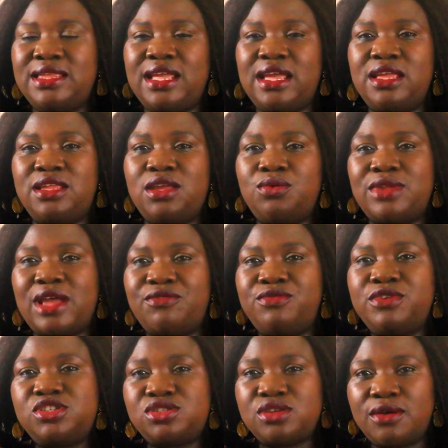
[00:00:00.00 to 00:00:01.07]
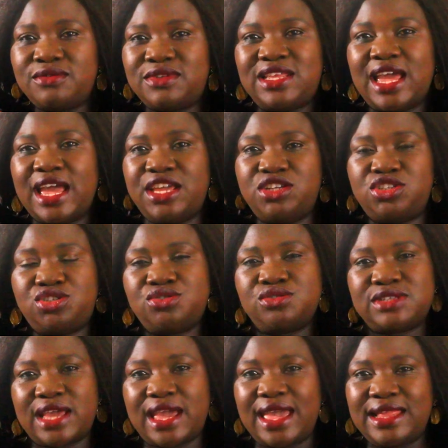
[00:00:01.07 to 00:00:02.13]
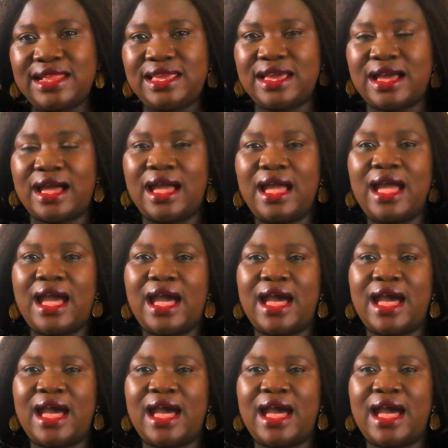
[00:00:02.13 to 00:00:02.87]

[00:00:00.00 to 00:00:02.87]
They would have resolved their issues earlier,